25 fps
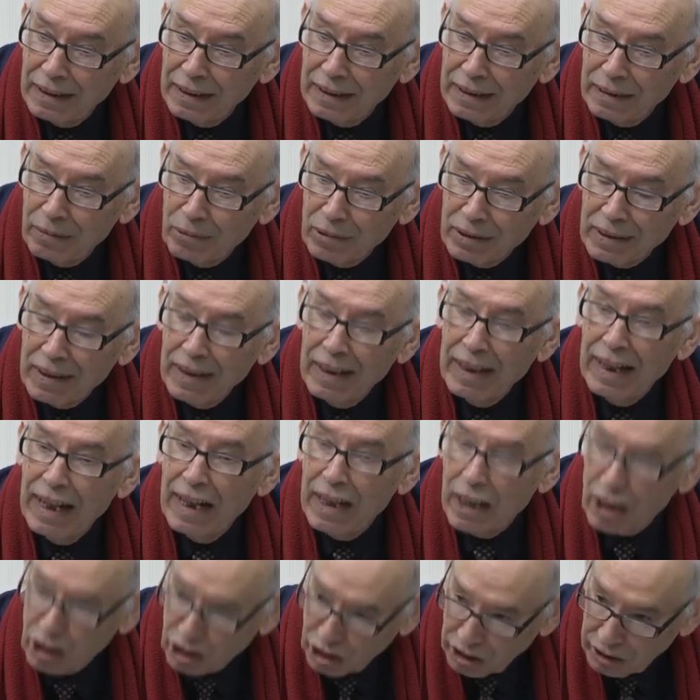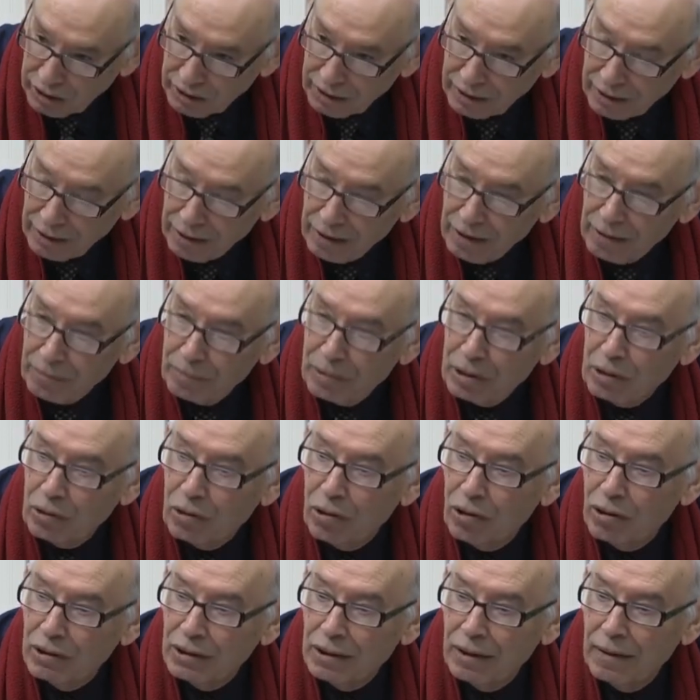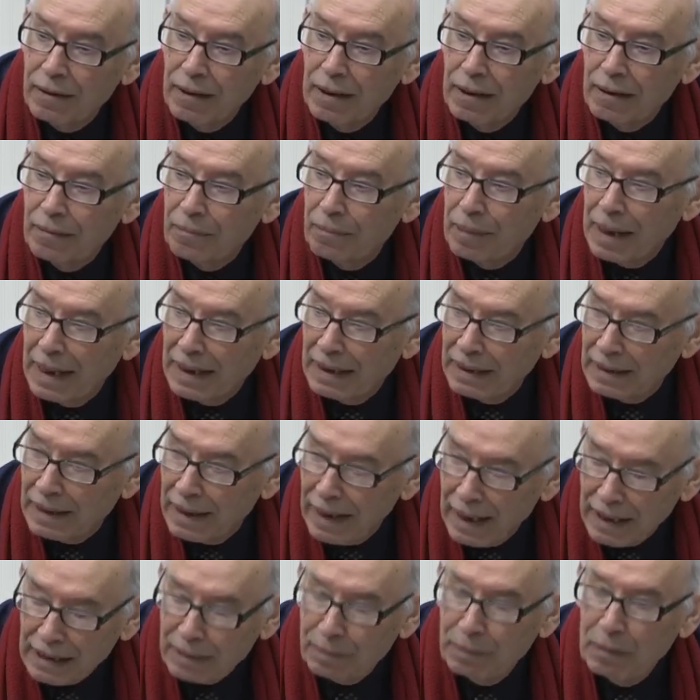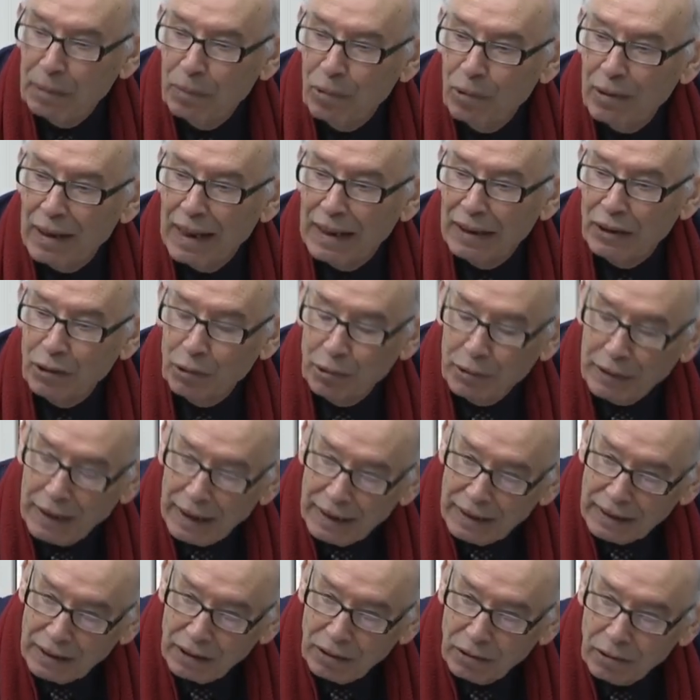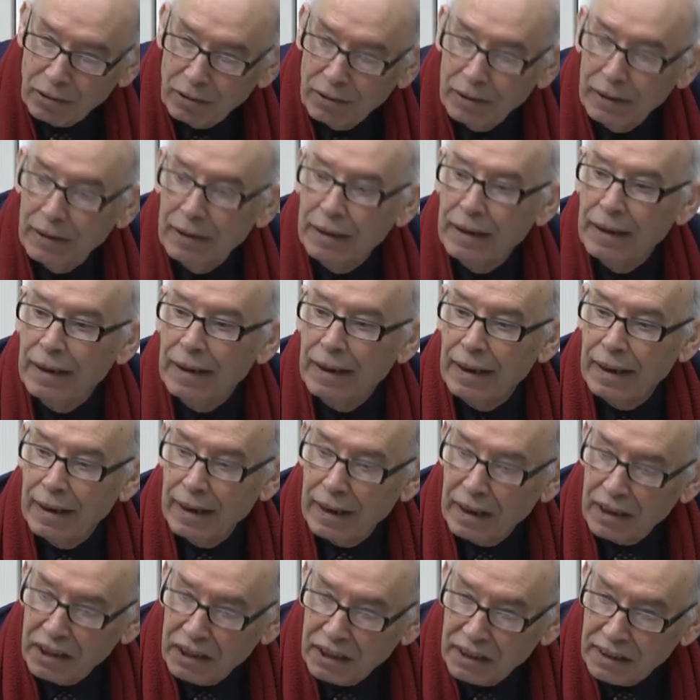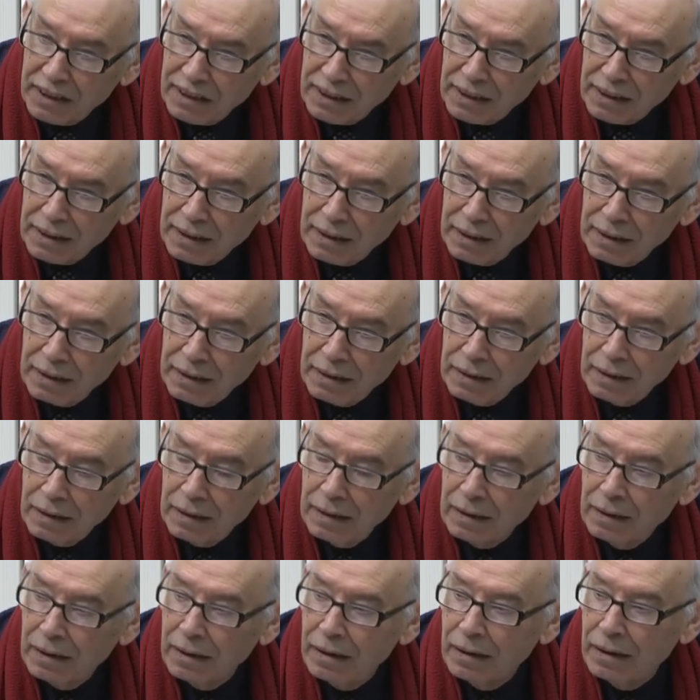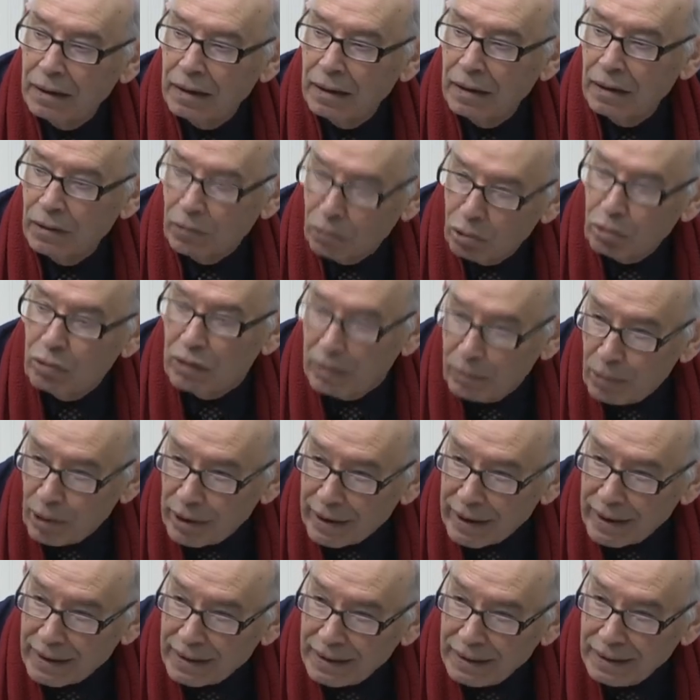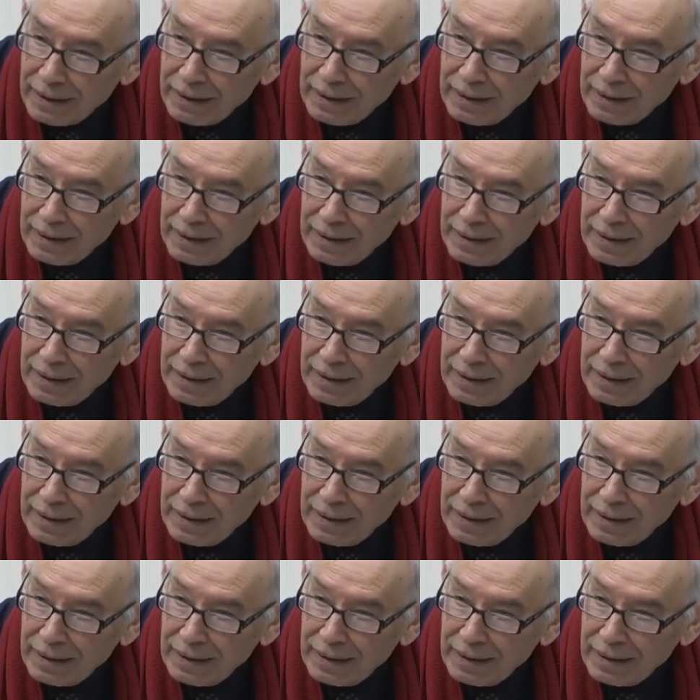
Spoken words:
and democracy, elections, because by and large people associate, you know, elections to democracy.